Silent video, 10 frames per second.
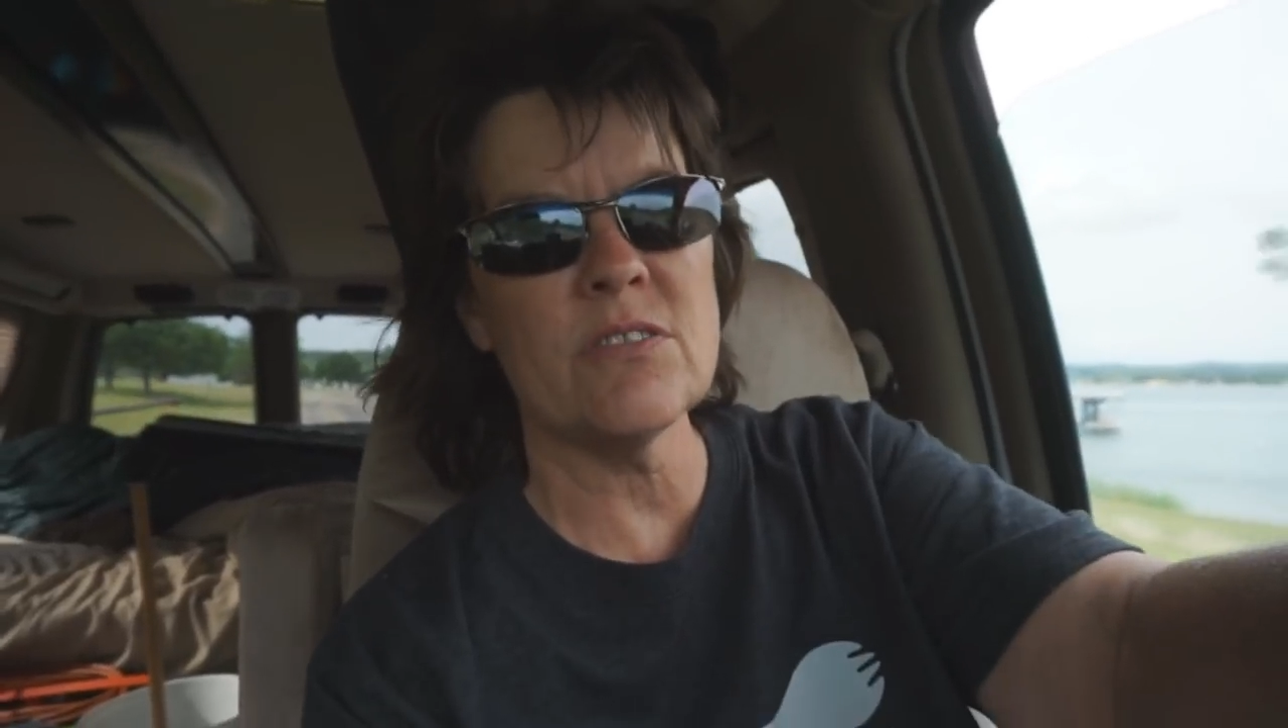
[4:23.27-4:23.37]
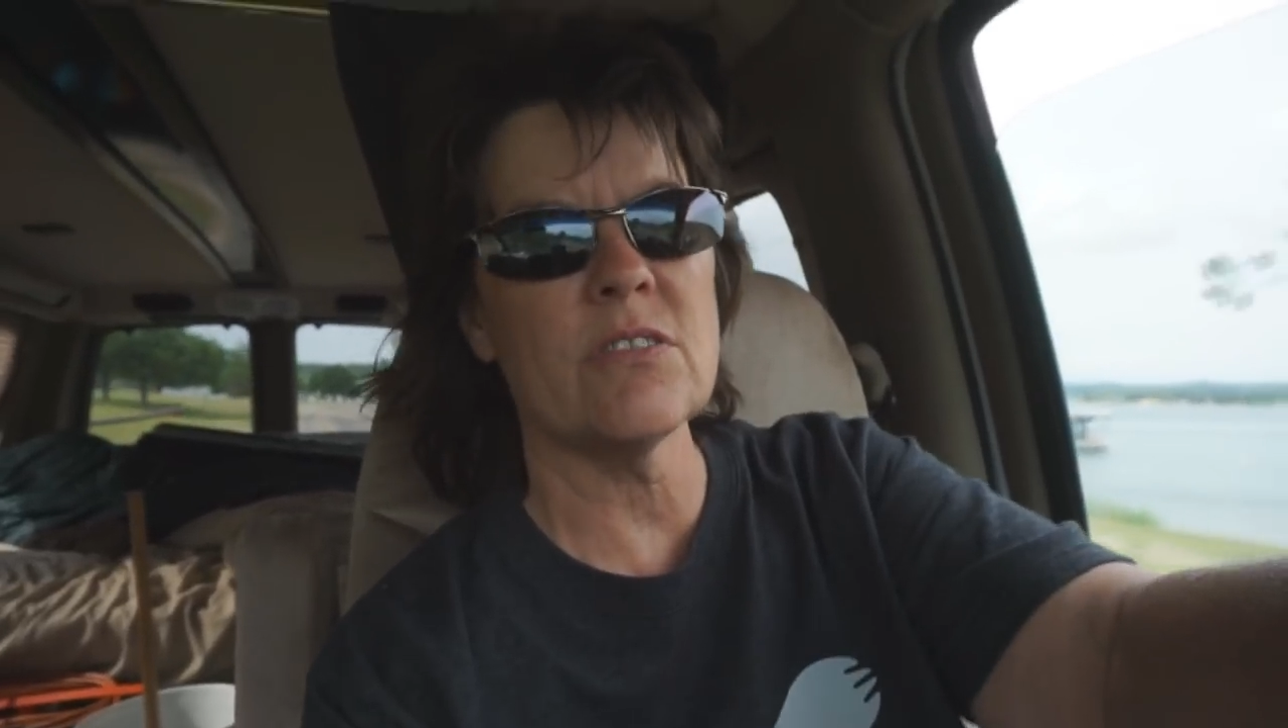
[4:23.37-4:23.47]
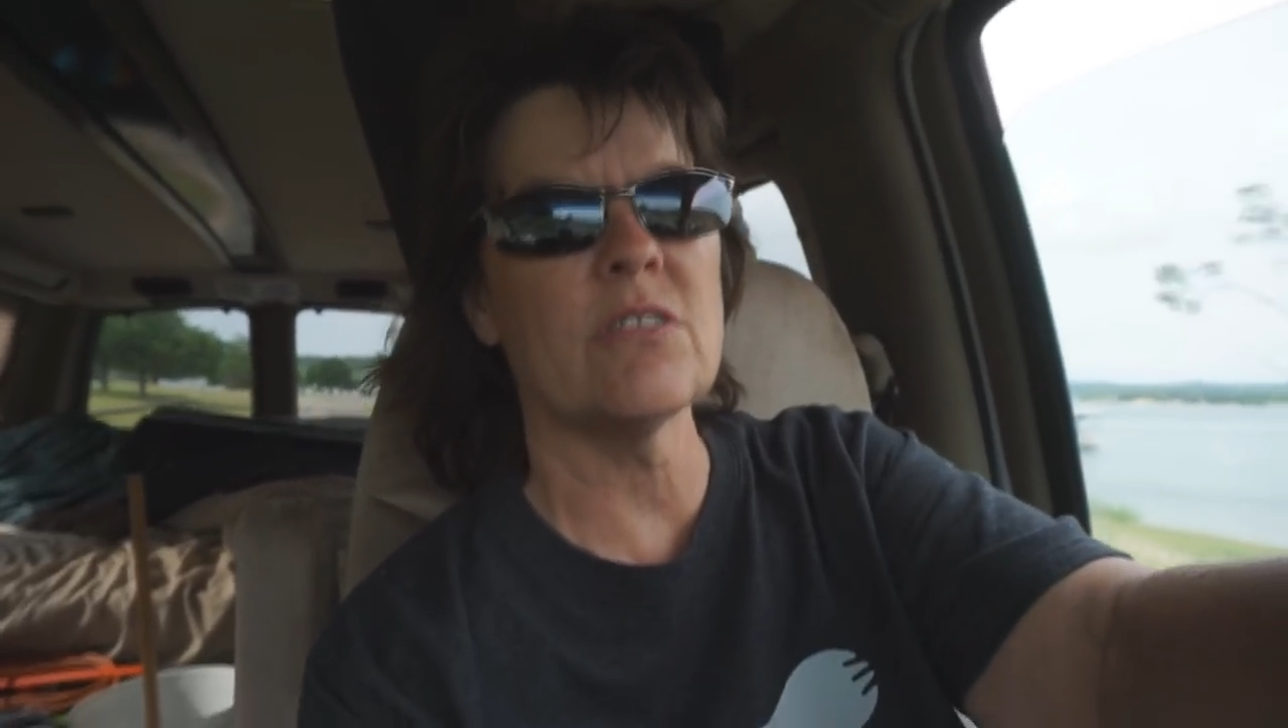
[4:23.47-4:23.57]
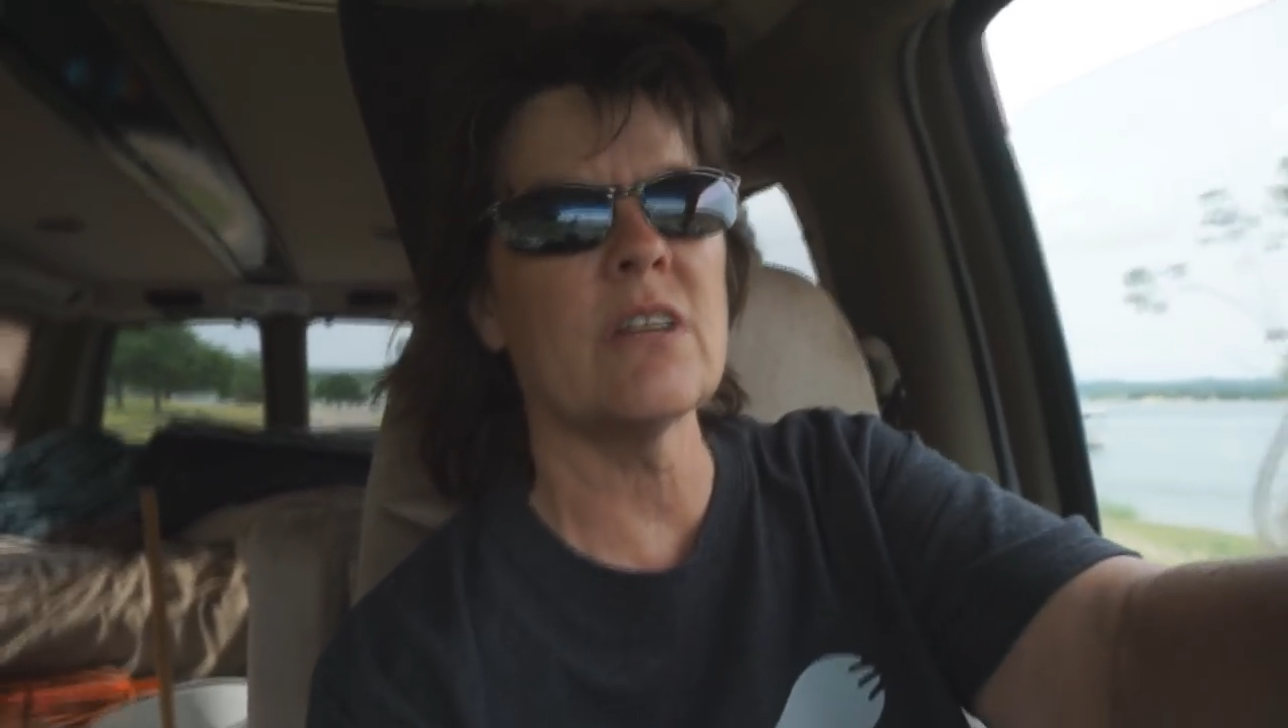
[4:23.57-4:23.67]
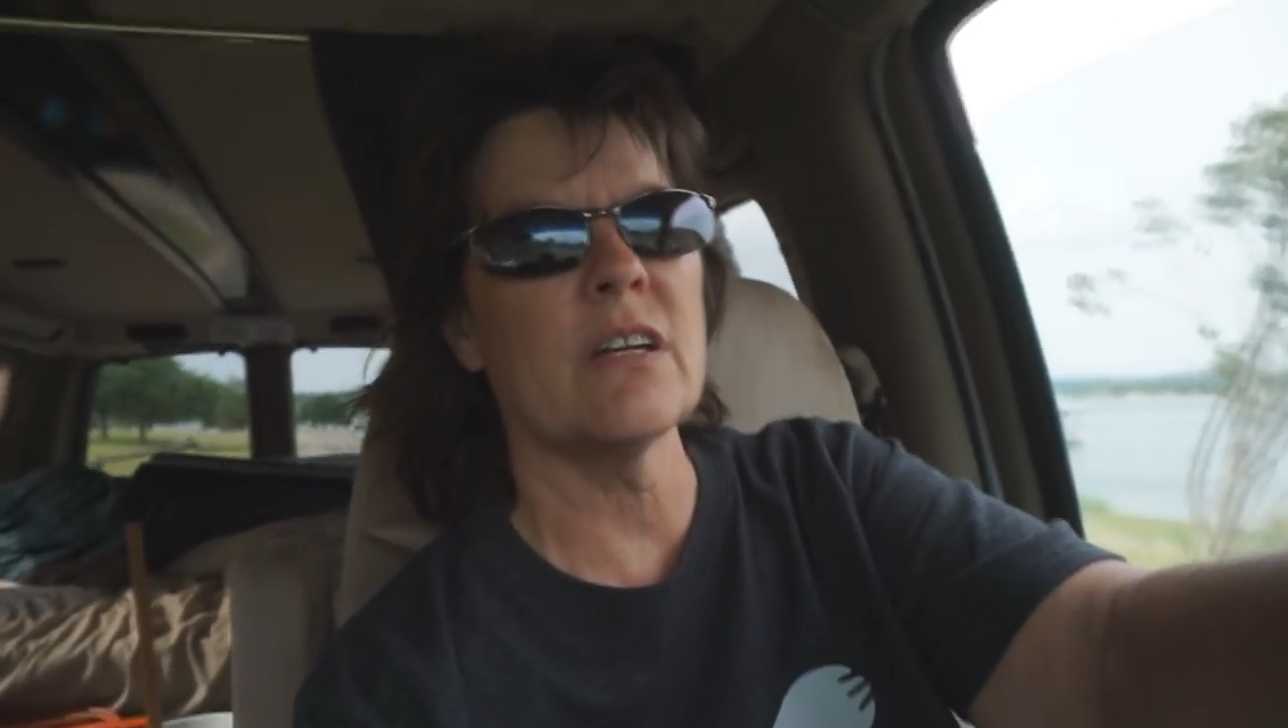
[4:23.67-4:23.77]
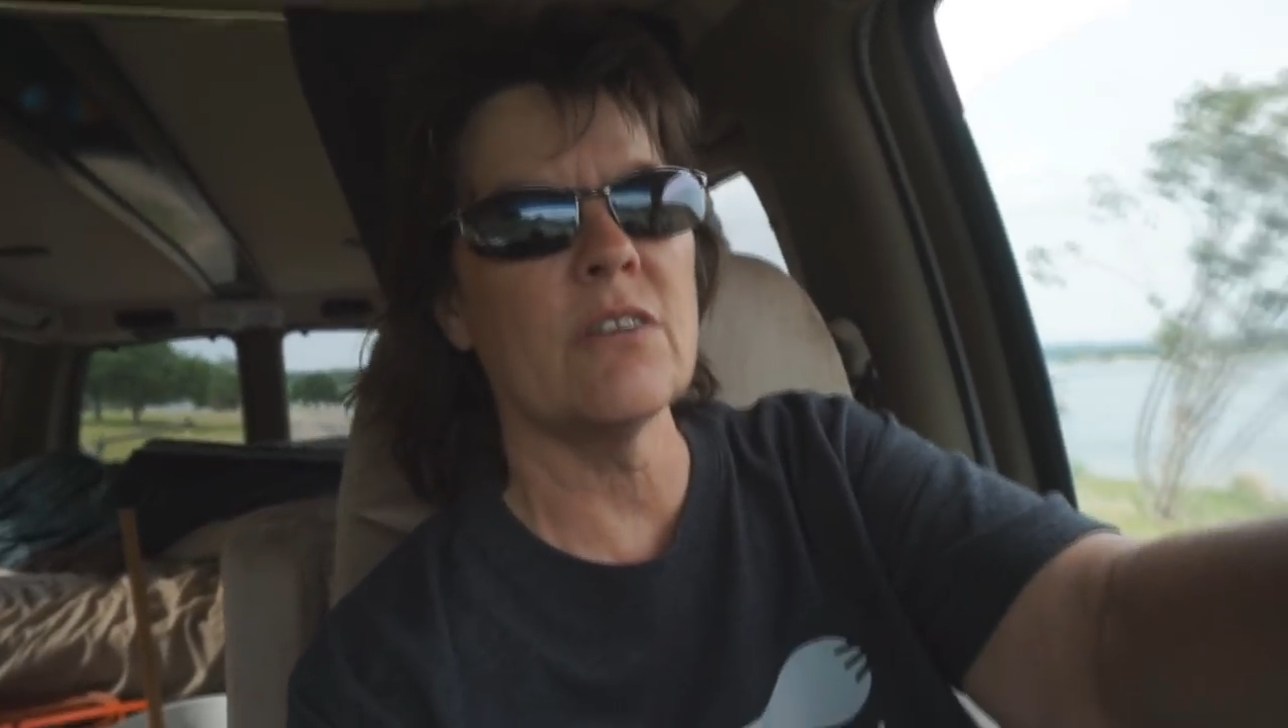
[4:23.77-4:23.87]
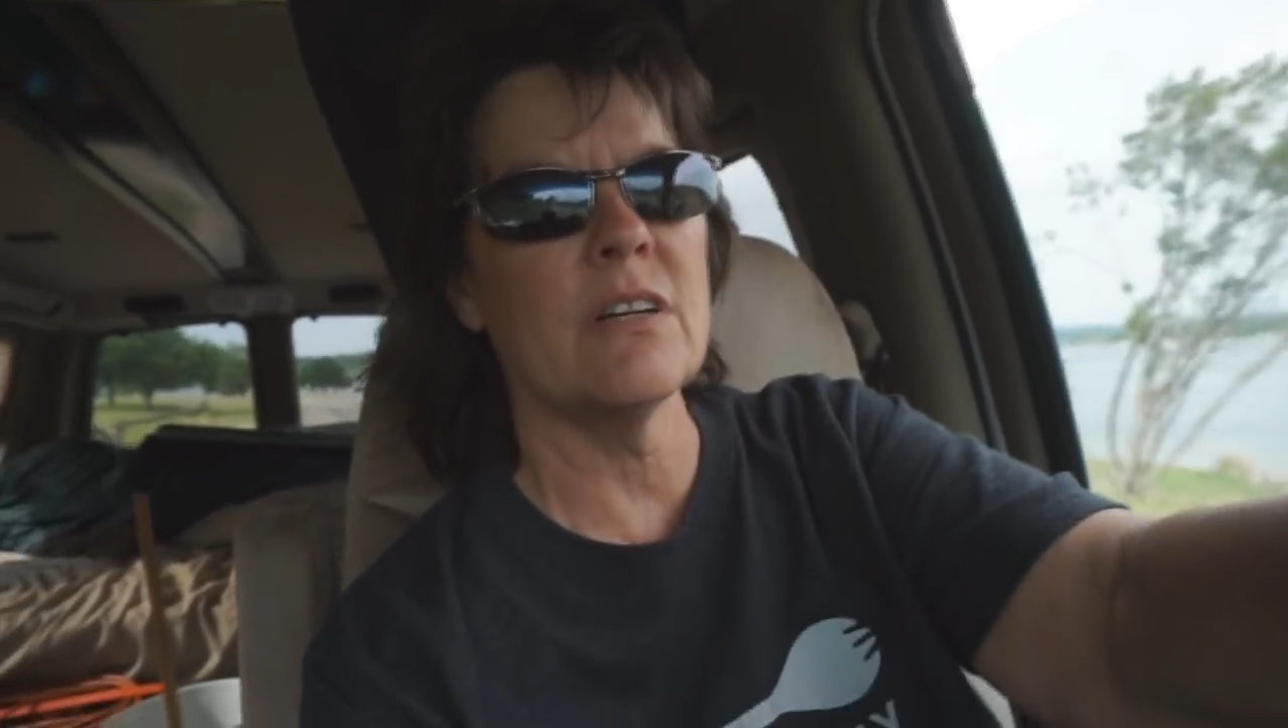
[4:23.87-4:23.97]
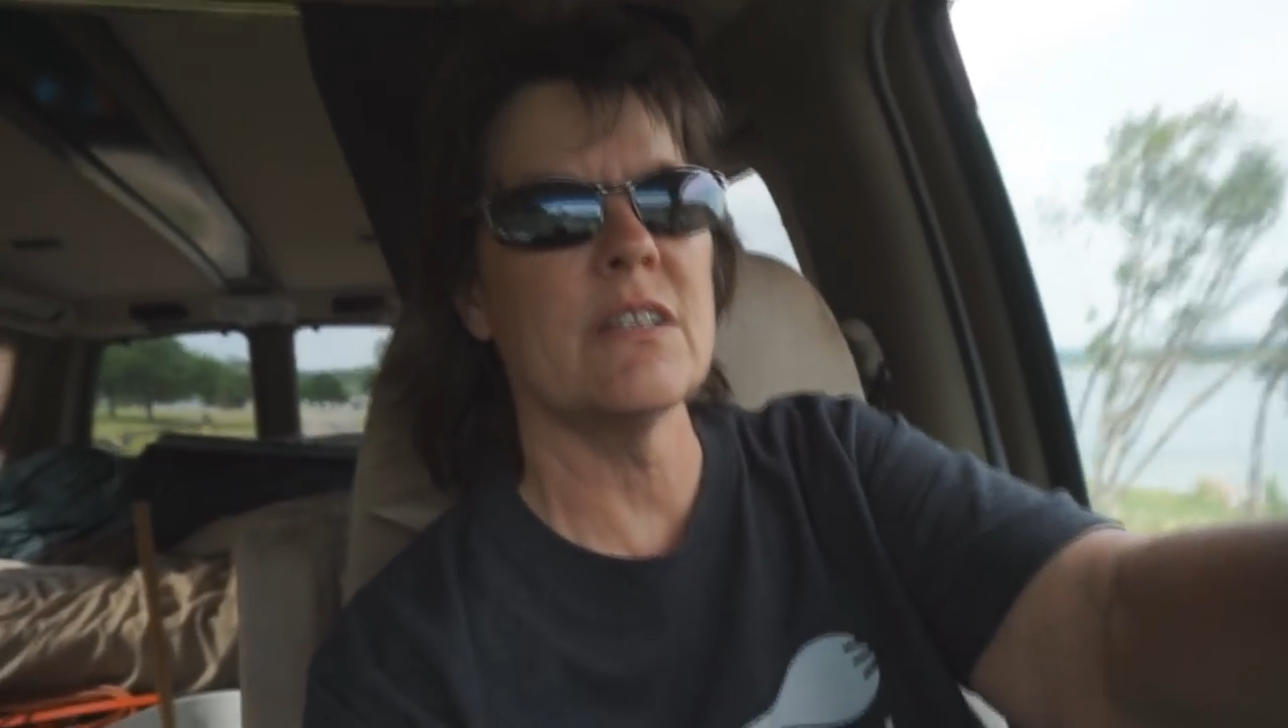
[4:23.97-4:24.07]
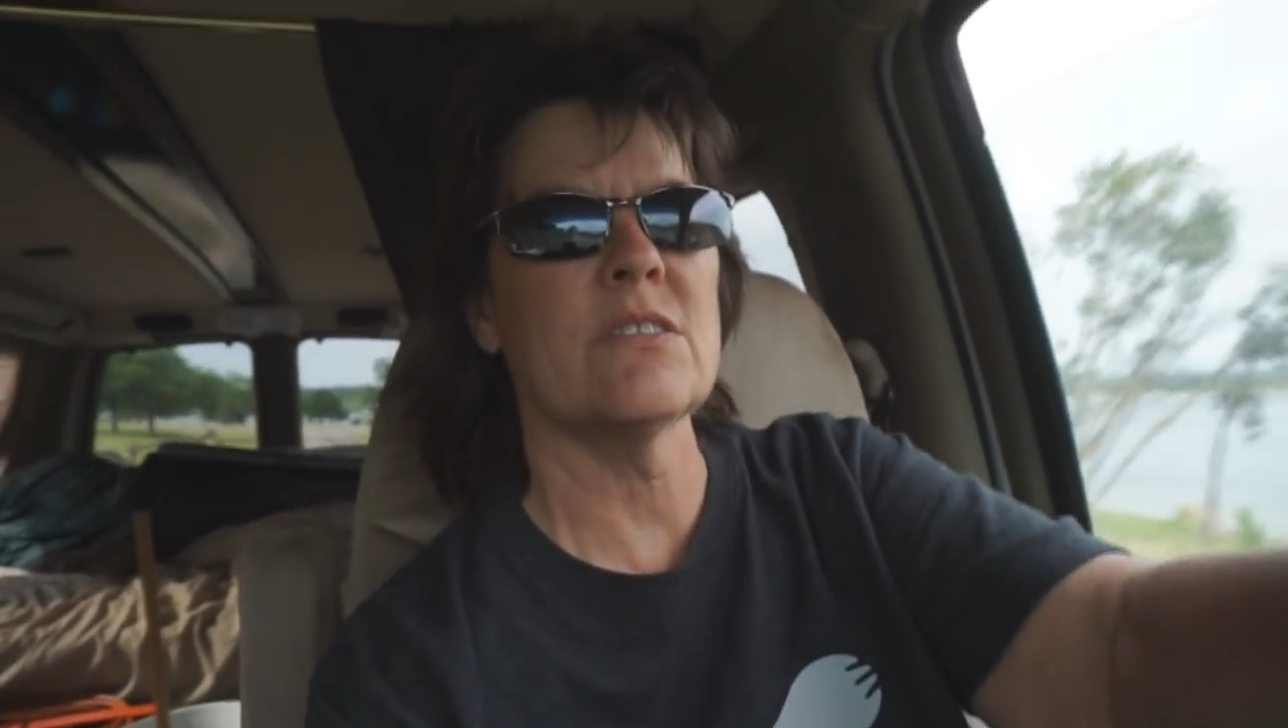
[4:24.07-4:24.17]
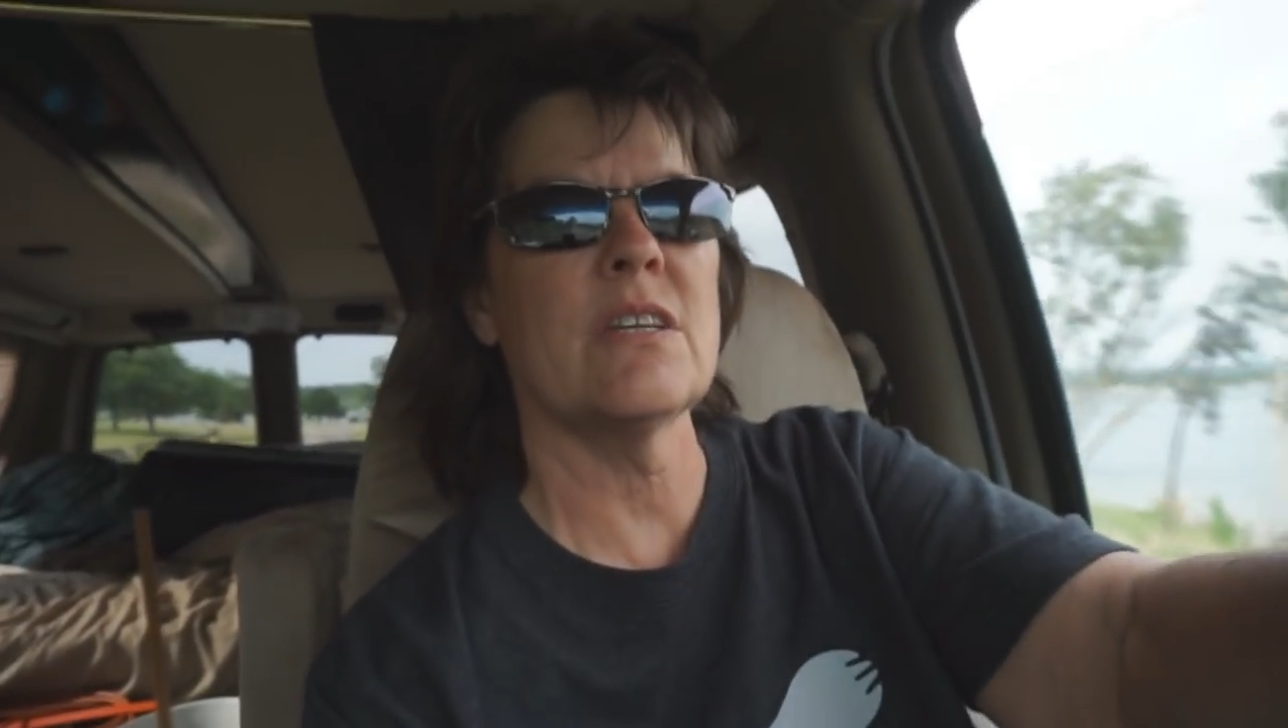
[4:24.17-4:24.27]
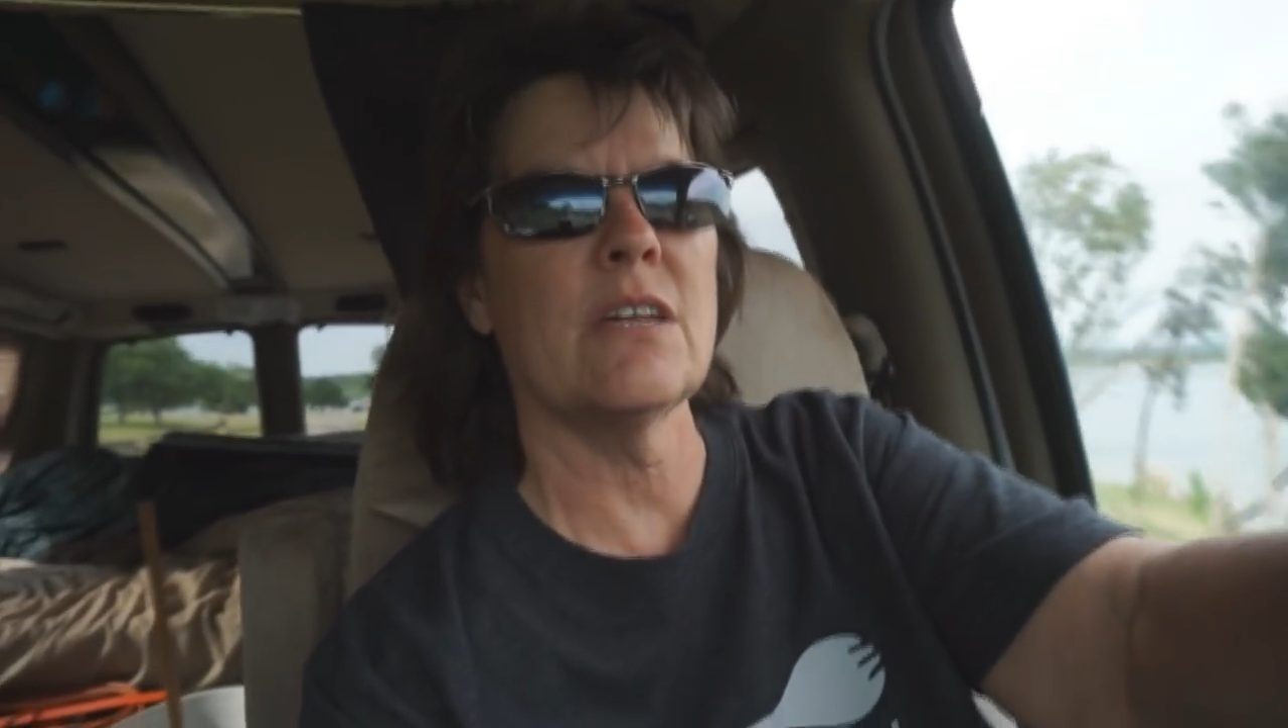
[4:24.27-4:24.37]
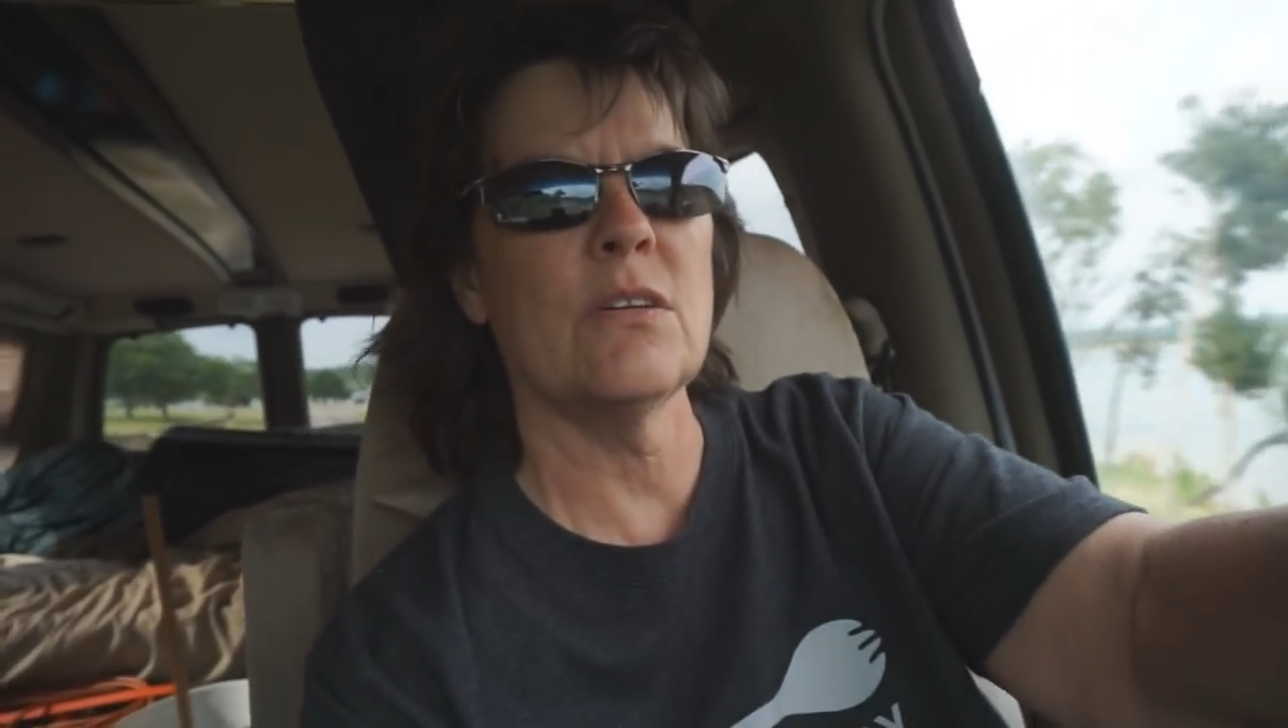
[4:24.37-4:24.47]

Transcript: so they're gonna go ahead and stay